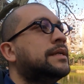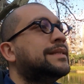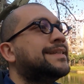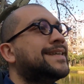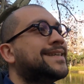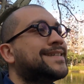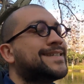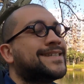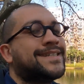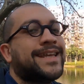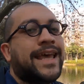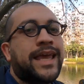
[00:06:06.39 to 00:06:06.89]
the
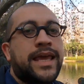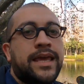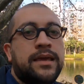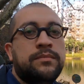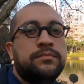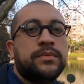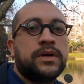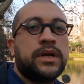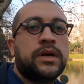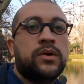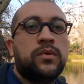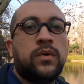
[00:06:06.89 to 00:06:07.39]

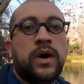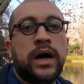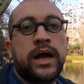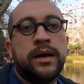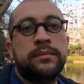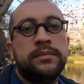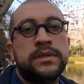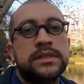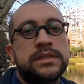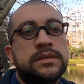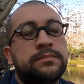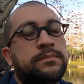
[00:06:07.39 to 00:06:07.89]
same
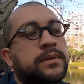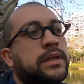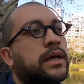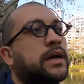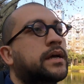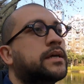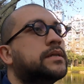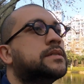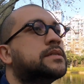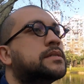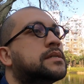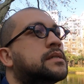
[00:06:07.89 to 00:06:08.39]
requirement
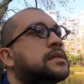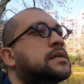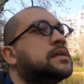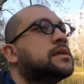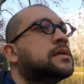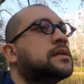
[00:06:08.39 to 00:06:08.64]
applies.